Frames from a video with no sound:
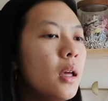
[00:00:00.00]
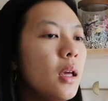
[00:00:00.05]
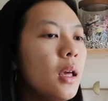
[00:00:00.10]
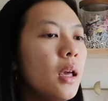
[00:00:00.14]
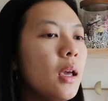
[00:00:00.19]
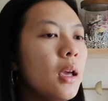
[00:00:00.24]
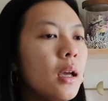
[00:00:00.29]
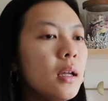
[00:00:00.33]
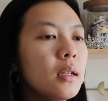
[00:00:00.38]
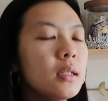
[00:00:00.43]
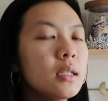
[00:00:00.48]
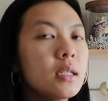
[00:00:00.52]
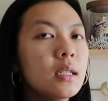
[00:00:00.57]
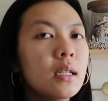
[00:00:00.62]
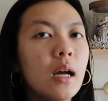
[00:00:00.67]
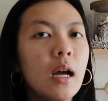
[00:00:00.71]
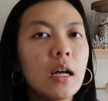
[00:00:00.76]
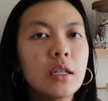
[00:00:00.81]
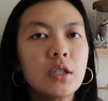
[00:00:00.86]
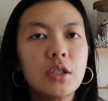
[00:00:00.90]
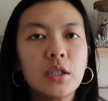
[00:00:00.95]
and
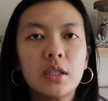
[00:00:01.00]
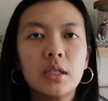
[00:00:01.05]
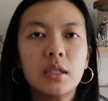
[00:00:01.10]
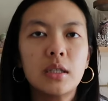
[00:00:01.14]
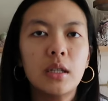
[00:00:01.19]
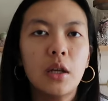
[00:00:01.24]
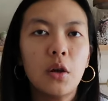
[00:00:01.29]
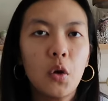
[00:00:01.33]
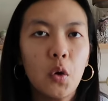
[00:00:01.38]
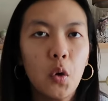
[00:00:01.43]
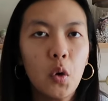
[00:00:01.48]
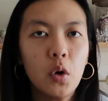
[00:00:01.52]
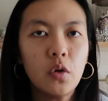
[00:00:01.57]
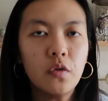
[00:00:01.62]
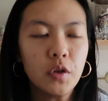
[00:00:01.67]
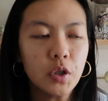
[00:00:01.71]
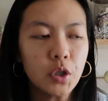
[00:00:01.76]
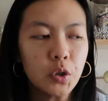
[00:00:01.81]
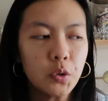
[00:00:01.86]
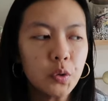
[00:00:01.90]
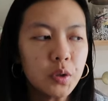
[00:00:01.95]
not just like
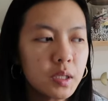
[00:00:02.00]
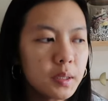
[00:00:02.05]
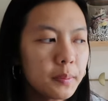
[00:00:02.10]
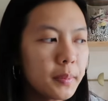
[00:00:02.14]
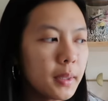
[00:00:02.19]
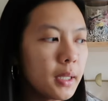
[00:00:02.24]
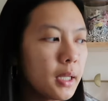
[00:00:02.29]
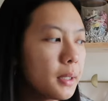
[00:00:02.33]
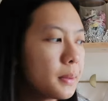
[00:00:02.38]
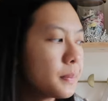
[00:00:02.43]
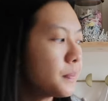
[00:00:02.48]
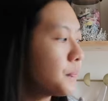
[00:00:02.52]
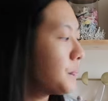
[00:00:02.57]
overdo the spinning.